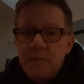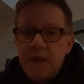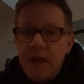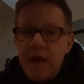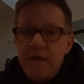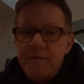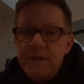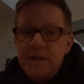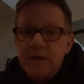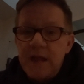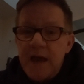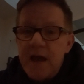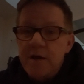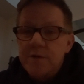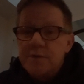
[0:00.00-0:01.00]
Heavy
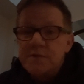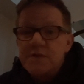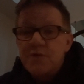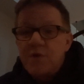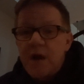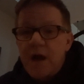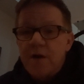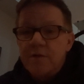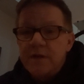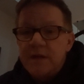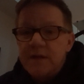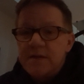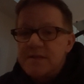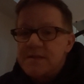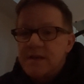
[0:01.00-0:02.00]
clouds
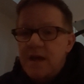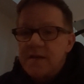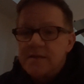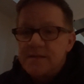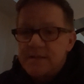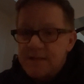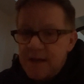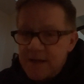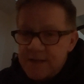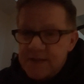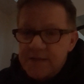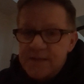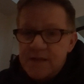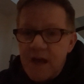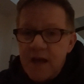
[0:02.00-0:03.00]
crowding, a
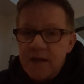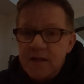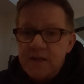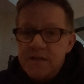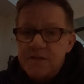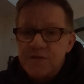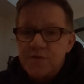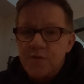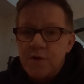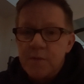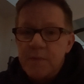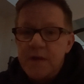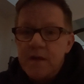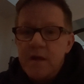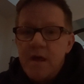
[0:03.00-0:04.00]
society
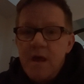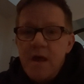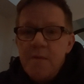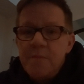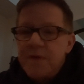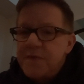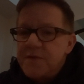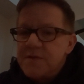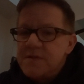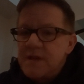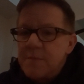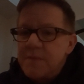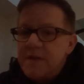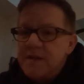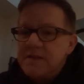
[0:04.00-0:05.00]
storming, but there's
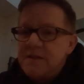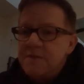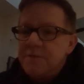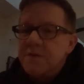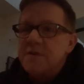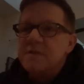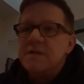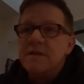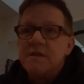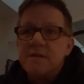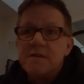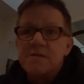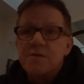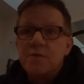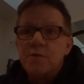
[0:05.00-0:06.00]
something different in
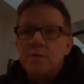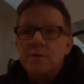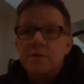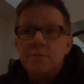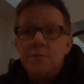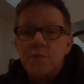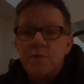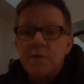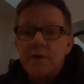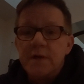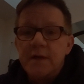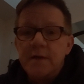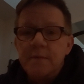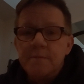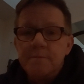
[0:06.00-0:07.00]
this golden morning,